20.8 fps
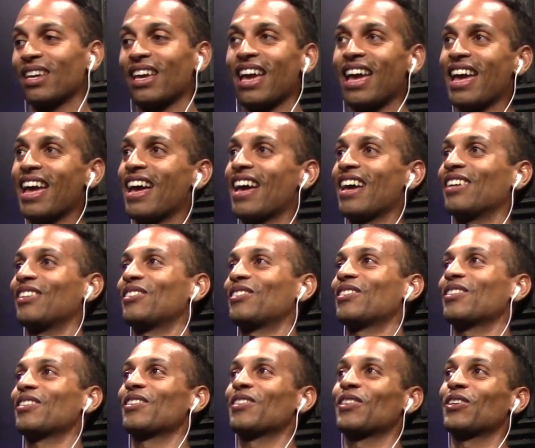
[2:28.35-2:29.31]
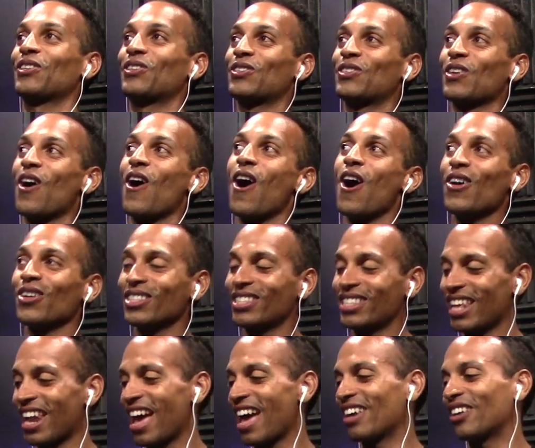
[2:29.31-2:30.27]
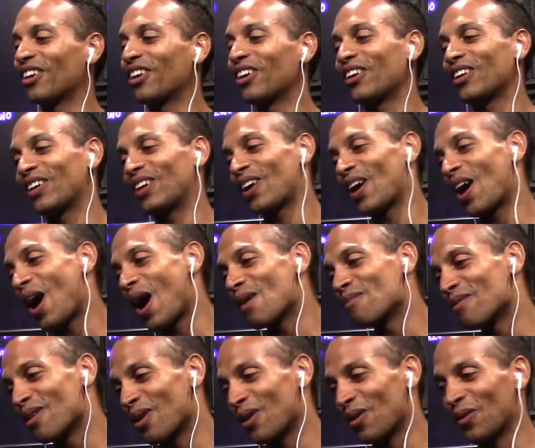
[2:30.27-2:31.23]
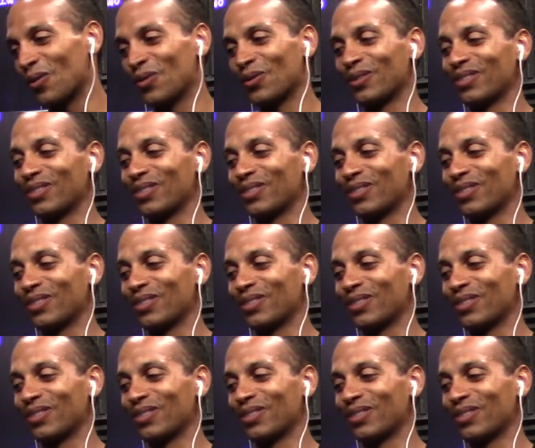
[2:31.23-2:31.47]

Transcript: And the songs that I had heard in Cabo